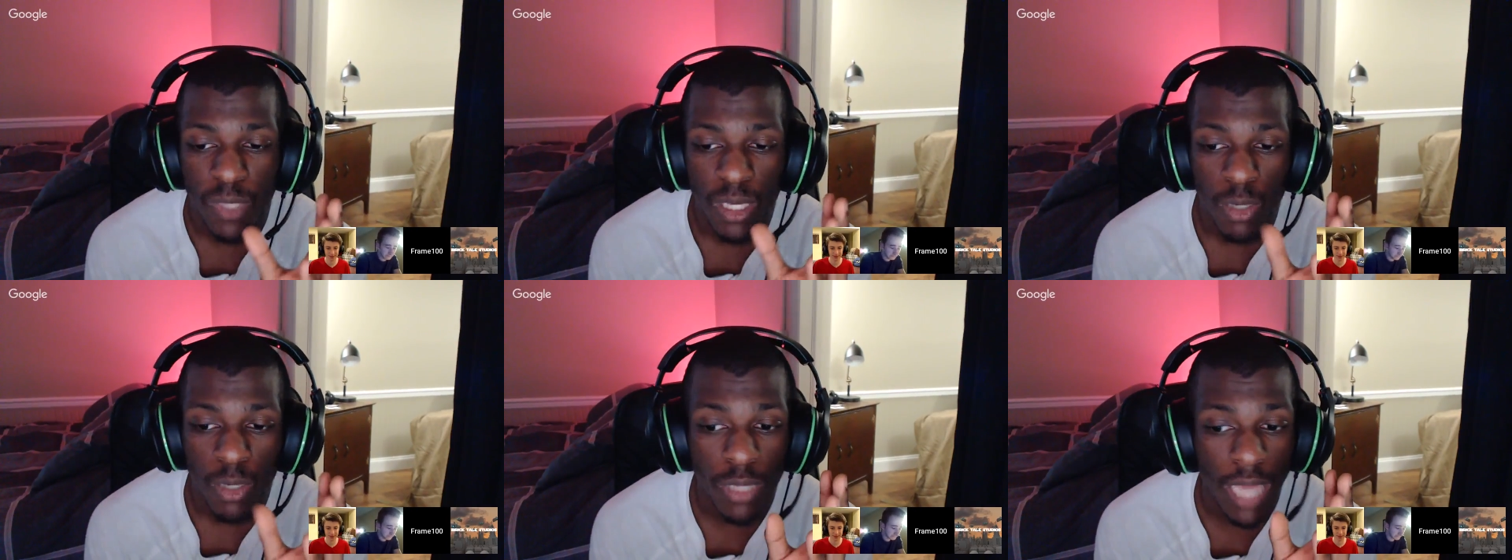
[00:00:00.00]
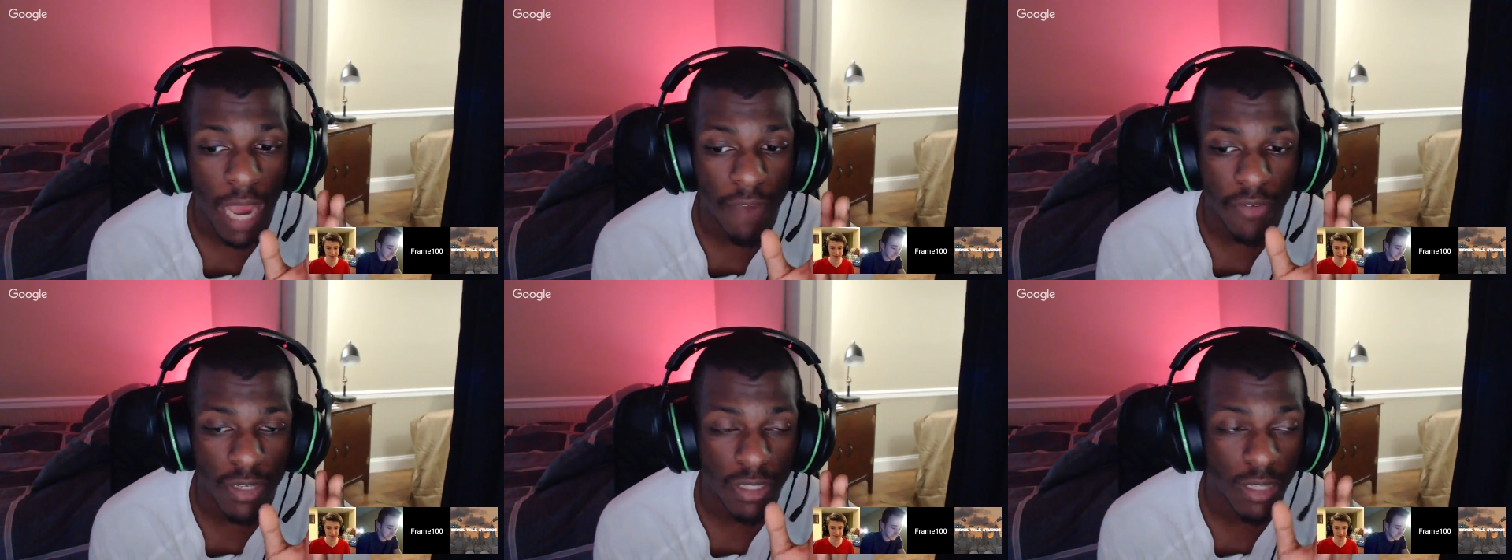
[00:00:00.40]
We
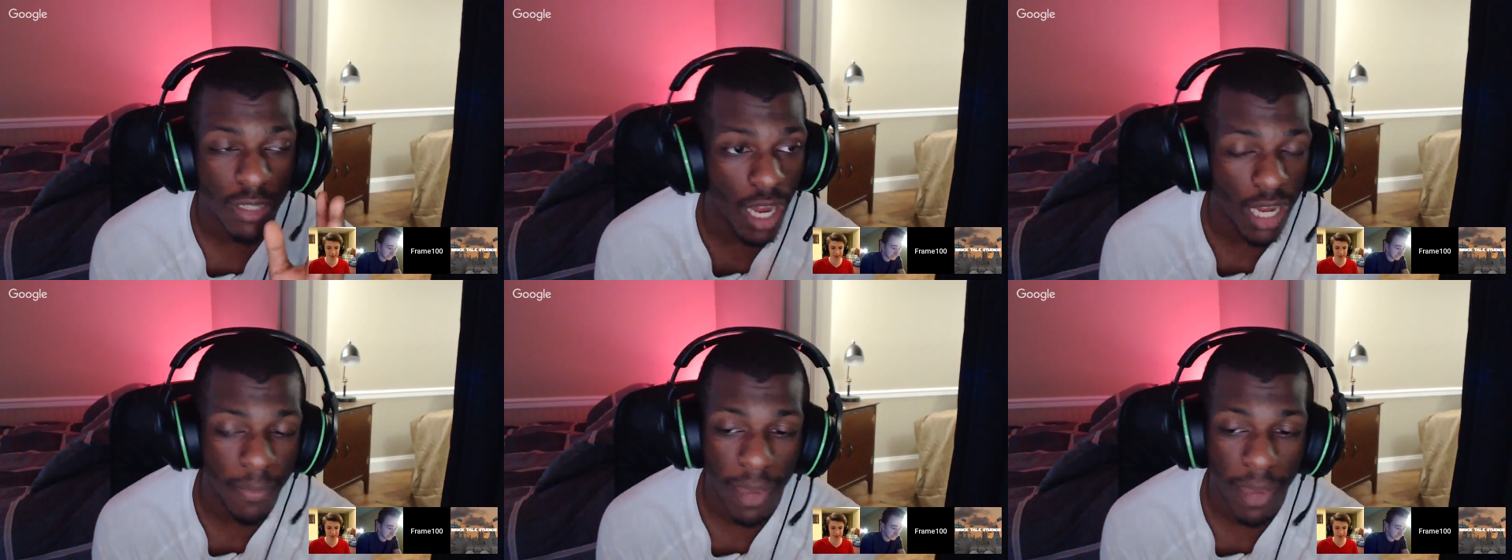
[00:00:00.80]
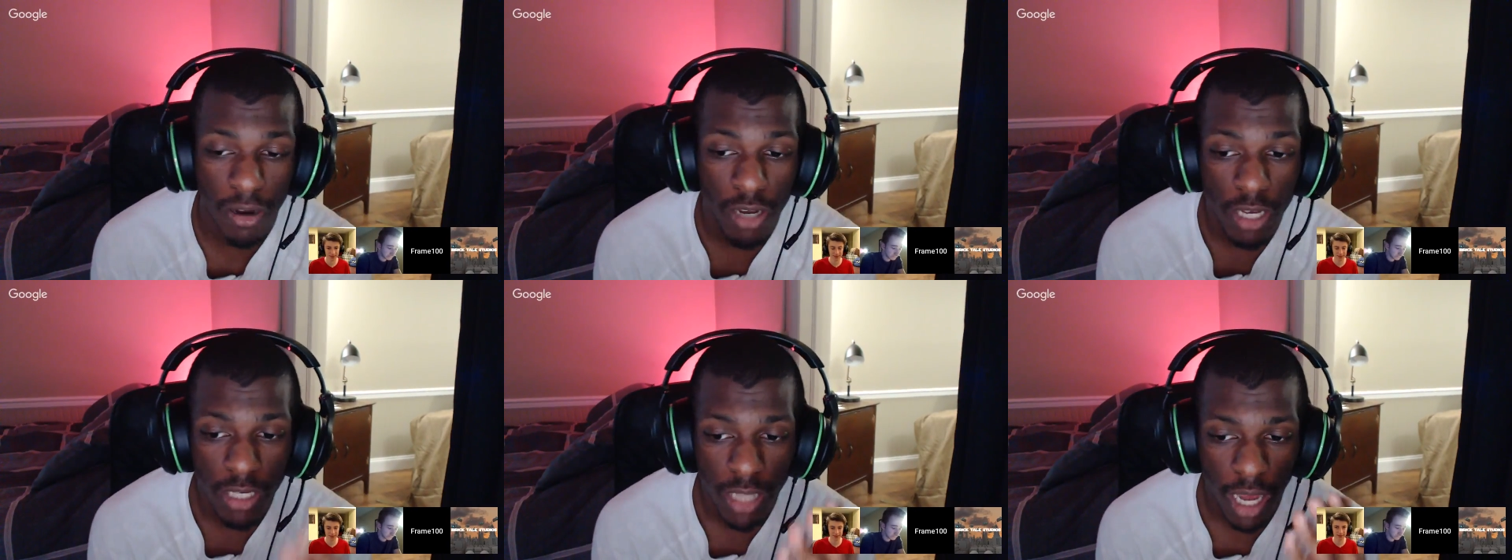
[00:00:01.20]
have to talk about
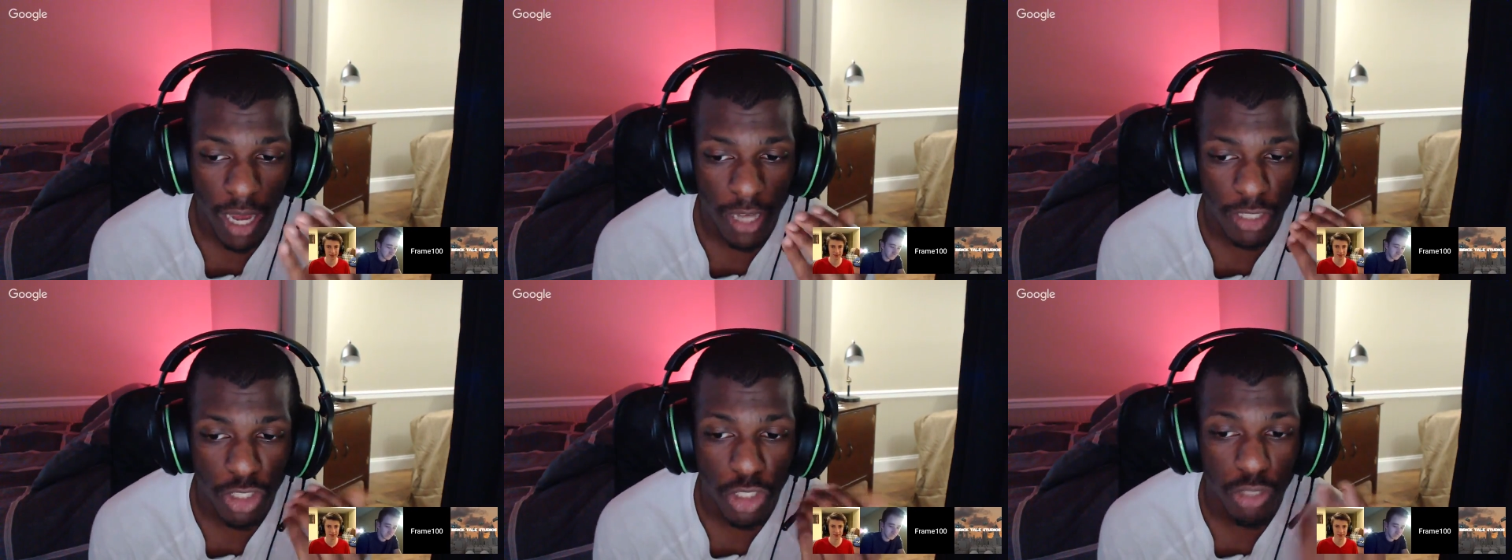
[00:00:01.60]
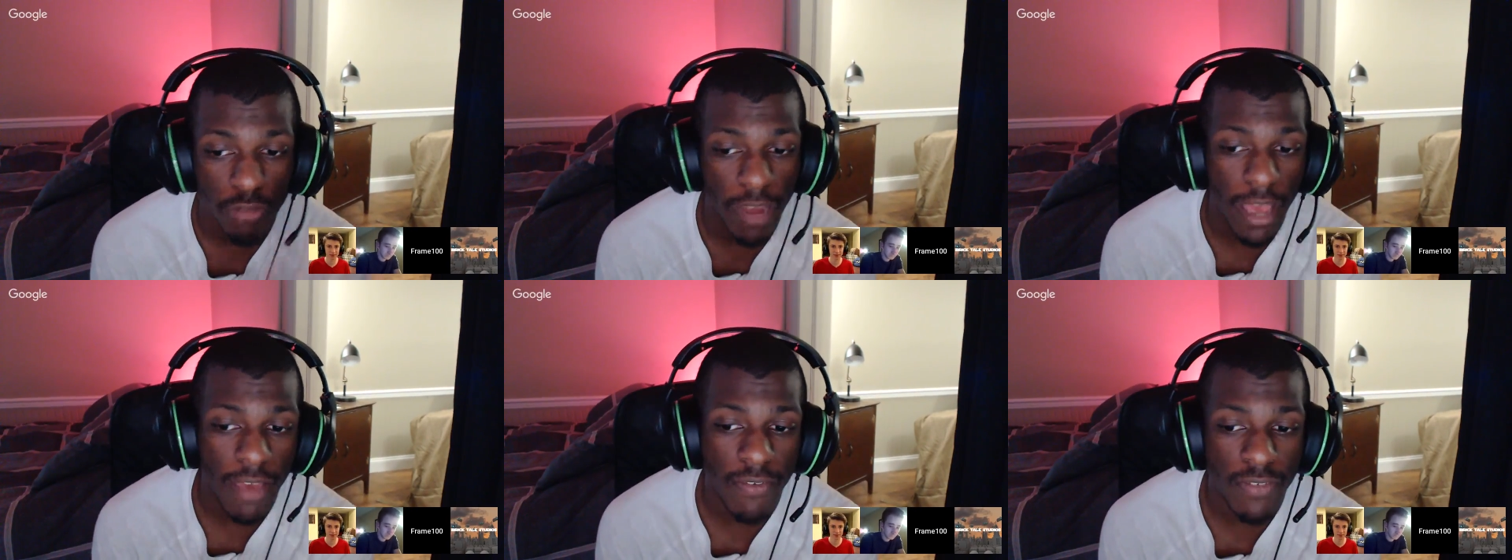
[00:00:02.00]

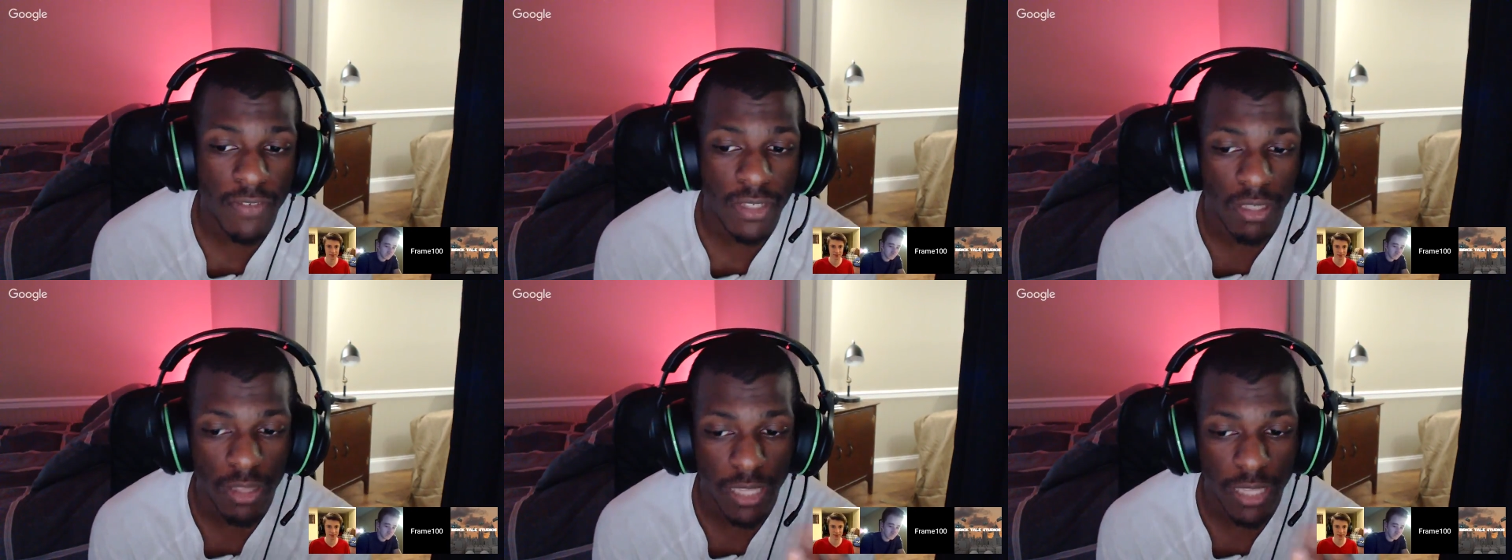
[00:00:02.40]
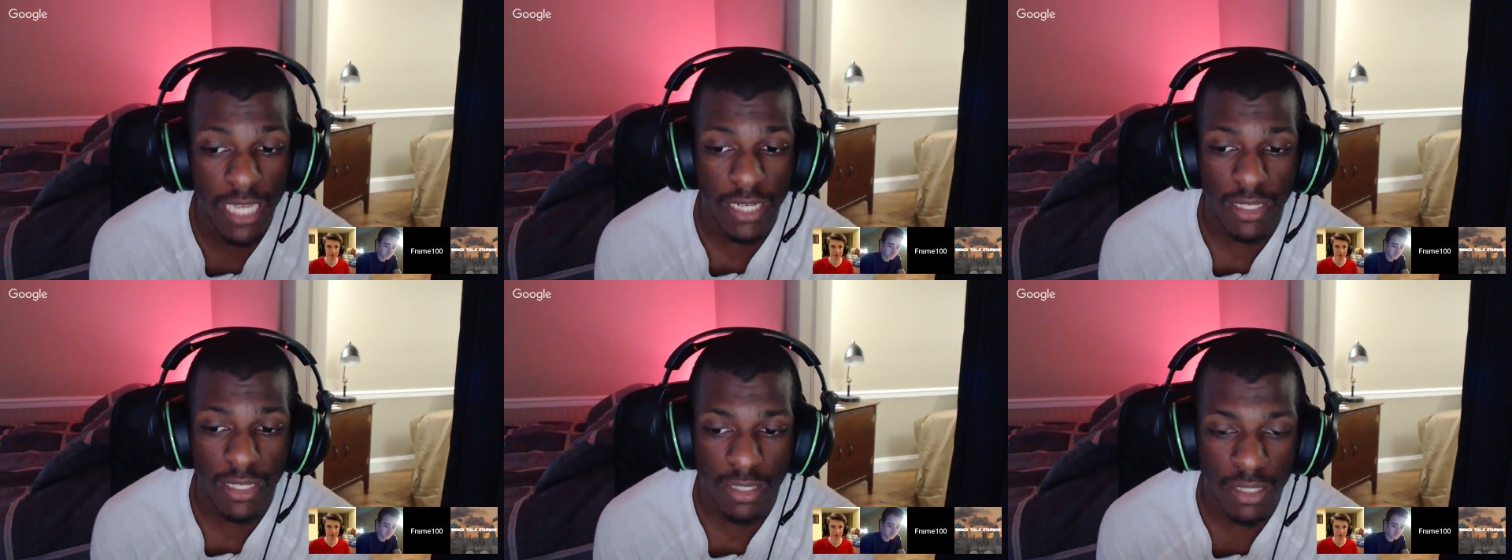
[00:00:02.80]
Trev's
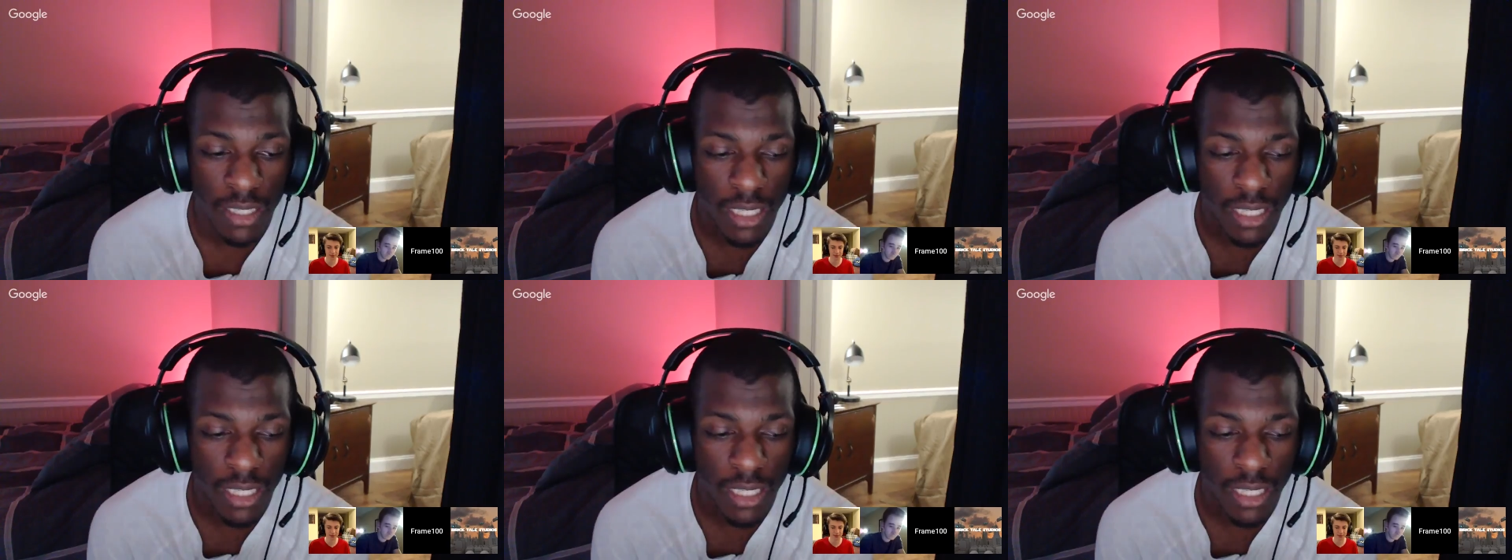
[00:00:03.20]
latest